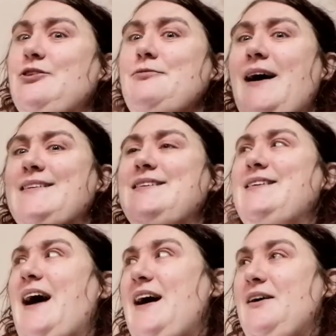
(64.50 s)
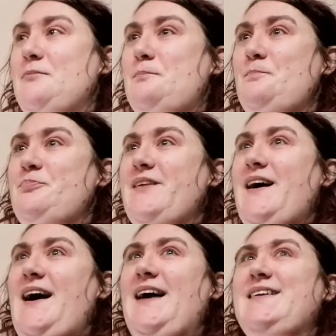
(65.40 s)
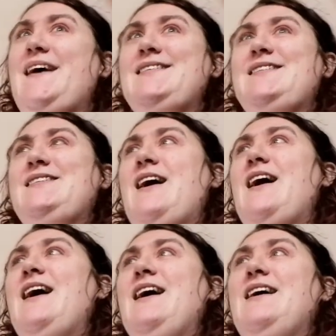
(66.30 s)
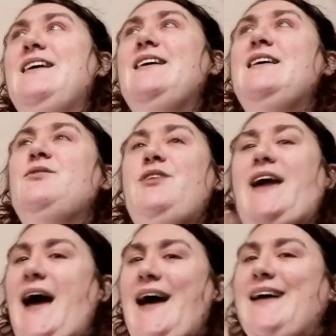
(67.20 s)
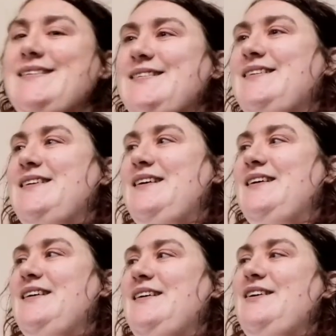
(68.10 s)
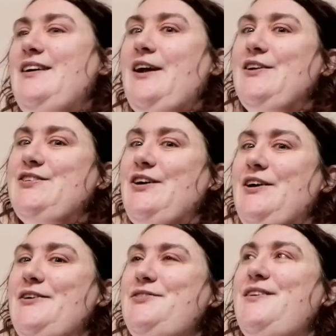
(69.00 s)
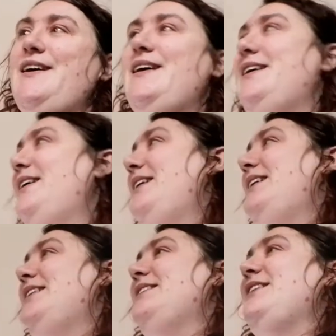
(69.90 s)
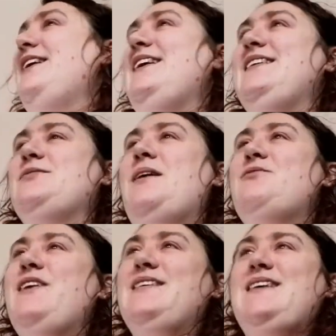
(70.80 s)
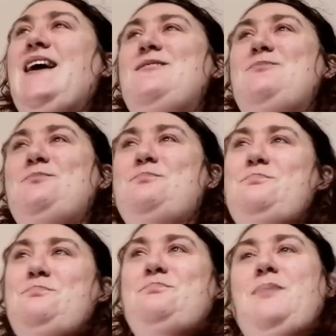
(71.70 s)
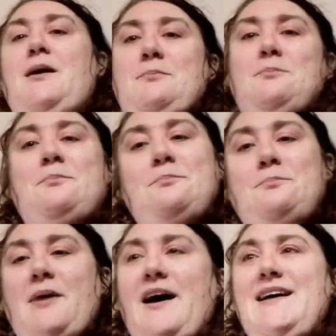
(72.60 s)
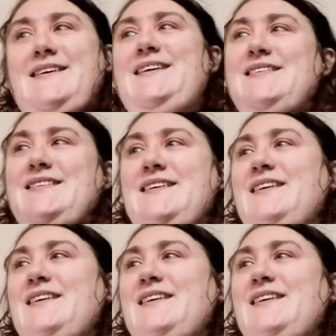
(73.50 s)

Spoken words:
doesn't write it down, I tend to forget a lot of stuff. So it's when things get bombarded,